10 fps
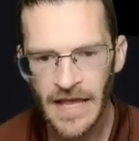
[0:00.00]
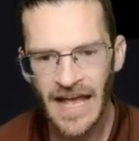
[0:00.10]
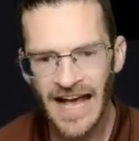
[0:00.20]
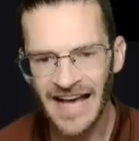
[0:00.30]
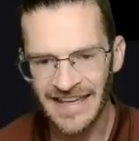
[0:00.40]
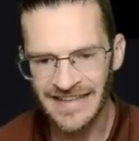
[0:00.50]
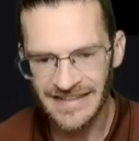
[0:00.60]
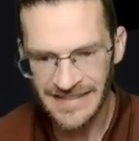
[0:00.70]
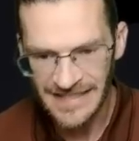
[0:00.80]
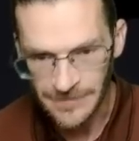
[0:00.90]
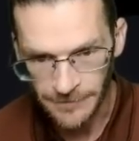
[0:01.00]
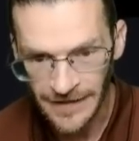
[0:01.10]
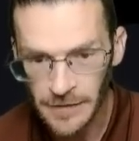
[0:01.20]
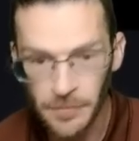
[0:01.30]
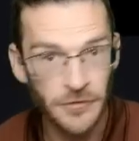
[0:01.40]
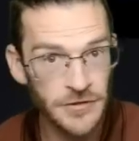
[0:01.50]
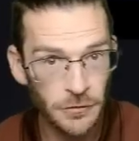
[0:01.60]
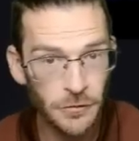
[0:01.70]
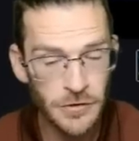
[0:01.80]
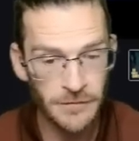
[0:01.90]
The
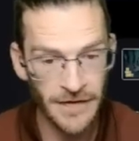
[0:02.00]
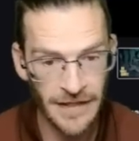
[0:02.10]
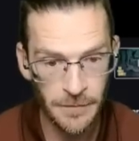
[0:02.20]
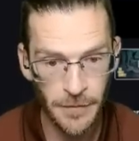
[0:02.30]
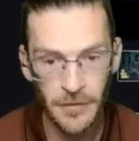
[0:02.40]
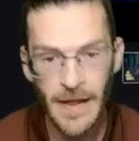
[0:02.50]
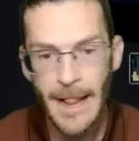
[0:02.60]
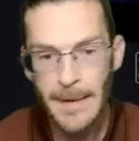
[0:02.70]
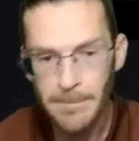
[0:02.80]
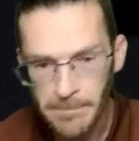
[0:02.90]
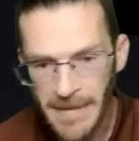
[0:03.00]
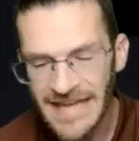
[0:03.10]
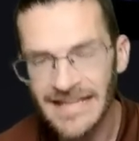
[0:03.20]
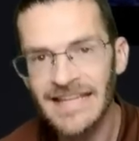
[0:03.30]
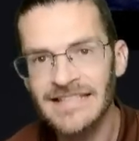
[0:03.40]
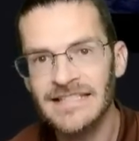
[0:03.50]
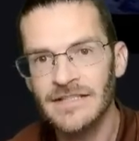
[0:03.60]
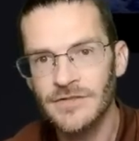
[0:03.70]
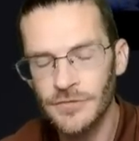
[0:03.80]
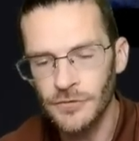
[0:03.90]
solo developer, made it
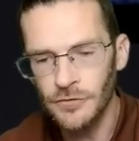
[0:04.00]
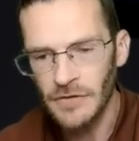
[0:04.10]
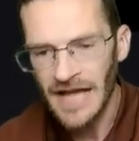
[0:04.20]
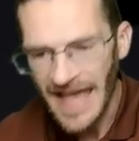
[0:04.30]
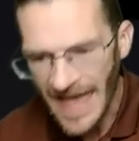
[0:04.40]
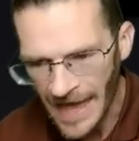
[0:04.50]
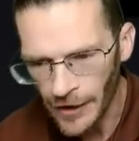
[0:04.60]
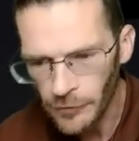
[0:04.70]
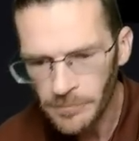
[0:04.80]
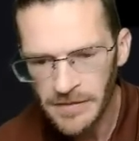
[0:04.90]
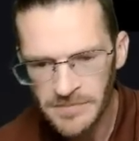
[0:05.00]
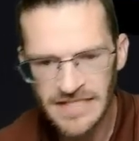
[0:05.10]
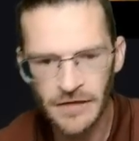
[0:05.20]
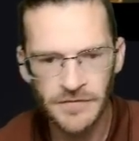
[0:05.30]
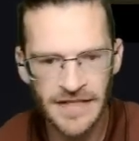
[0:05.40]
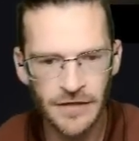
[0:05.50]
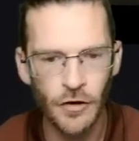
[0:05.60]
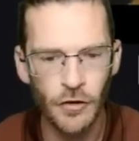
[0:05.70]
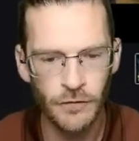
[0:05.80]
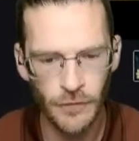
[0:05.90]
to help himself get
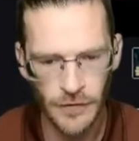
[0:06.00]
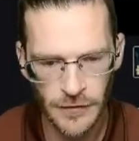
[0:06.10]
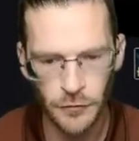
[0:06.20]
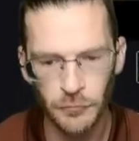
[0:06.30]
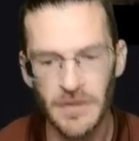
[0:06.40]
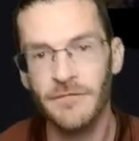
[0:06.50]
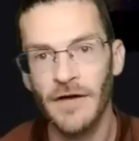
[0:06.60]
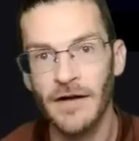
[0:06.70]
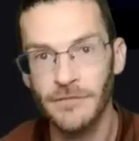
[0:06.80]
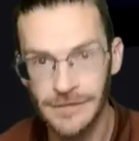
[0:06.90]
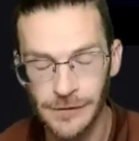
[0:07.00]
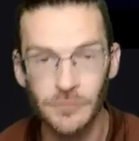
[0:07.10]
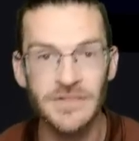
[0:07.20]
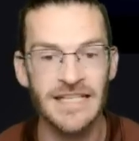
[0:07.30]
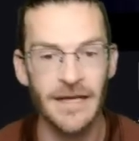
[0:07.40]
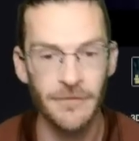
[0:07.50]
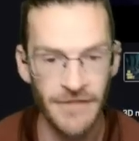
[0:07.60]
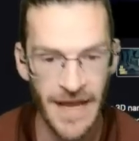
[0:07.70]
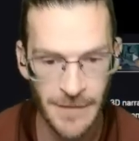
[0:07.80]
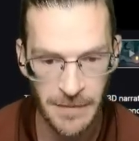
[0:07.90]
over the grief of losing a
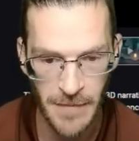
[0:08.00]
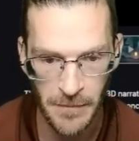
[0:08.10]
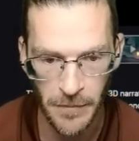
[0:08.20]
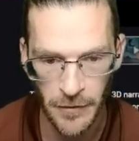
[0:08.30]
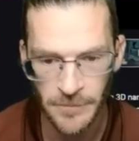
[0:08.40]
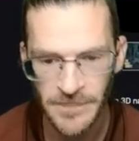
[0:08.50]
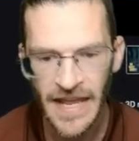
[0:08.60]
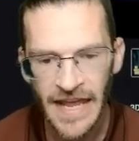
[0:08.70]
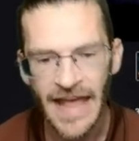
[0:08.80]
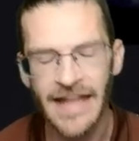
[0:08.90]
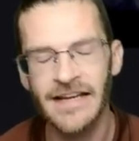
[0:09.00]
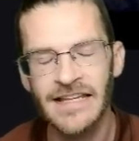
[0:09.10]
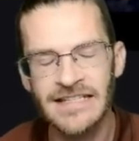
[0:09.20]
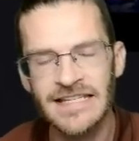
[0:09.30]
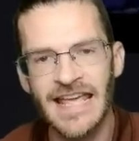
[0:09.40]
family member. And it is an